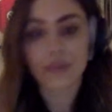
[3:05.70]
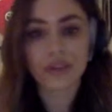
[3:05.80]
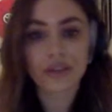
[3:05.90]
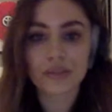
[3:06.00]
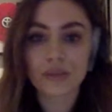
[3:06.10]

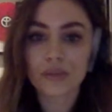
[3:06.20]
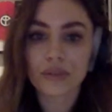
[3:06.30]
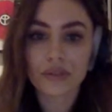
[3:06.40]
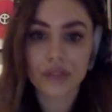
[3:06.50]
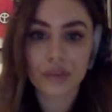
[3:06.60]
with some people in
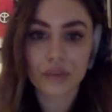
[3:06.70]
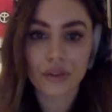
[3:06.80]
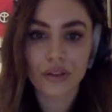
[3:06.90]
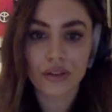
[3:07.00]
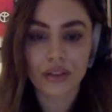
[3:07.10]
their label
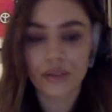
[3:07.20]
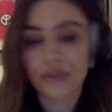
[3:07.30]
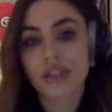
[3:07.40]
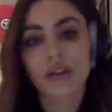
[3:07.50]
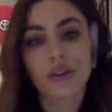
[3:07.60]
and like we'll
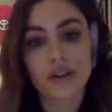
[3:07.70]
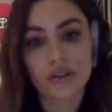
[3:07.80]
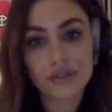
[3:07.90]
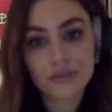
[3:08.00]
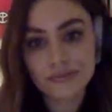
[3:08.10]
see how it
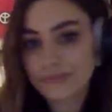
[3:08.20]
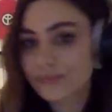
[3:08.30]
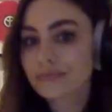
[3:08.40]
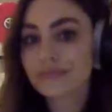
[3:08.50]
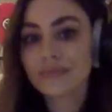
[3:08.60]
goes.
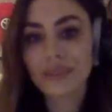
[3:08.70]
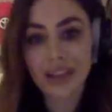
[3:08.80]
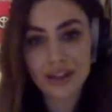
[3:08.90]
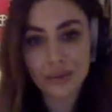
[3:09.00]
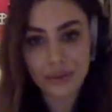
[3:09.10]

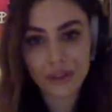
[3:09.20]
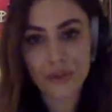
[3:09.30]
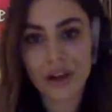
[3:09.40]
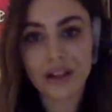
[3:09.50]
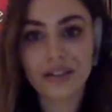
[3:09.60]
And it went really
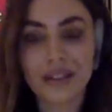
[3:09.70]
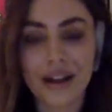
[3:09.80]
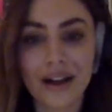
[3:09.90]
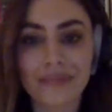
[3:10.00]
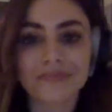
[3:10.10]
well.
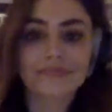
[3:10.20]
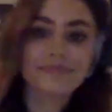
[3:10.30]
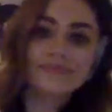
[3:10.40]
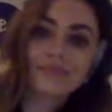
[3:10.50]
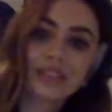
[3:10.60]
Um,
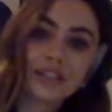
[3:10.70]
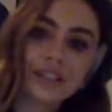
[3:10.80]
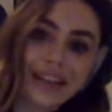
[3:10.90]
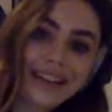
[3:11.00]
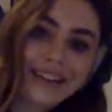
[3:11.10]

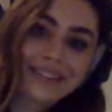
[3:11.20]
clearly,